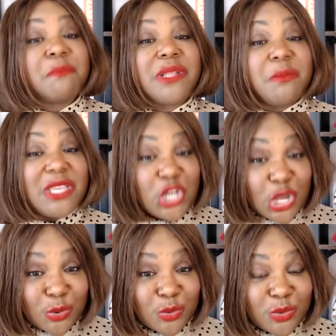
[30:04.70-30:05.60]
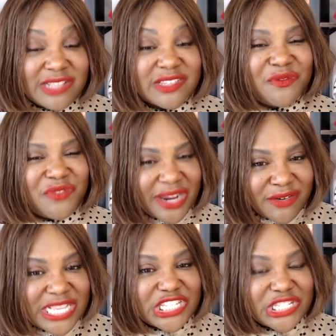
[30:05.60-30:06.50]
simply be known as a
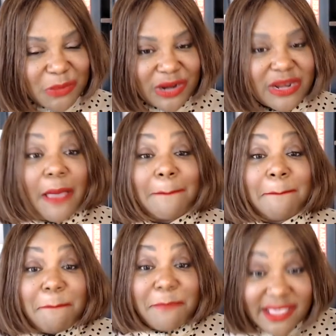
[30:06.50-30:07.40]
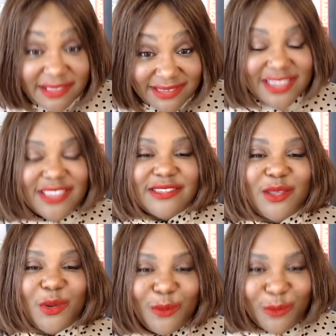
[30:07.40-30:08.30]
very smart
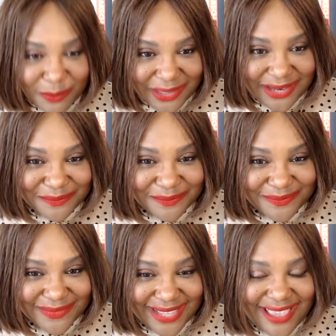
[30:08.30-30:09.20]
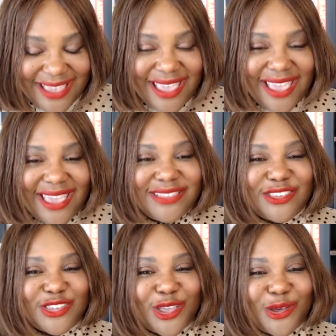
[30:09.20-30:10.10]
business woman.
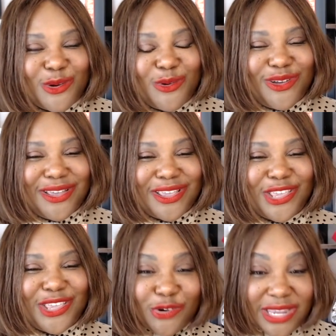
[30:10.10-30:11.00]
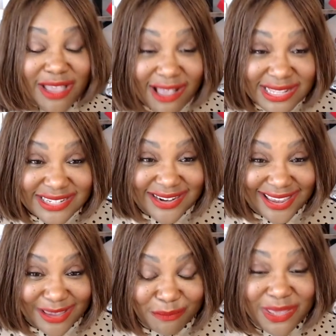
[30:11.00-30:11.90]
And so
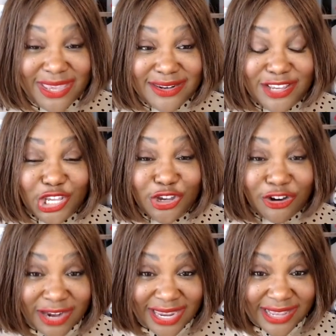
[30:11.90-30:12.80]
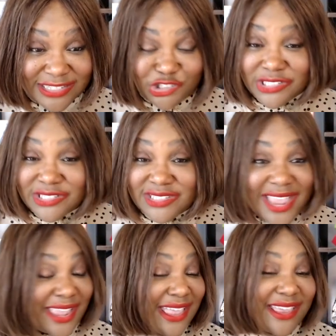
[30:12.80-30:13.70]
curiosity, being curious, just
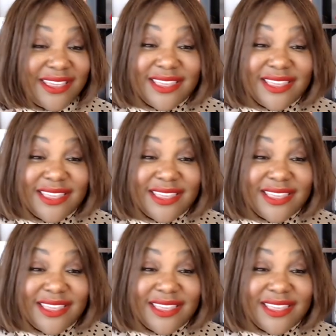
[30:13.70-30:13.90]
like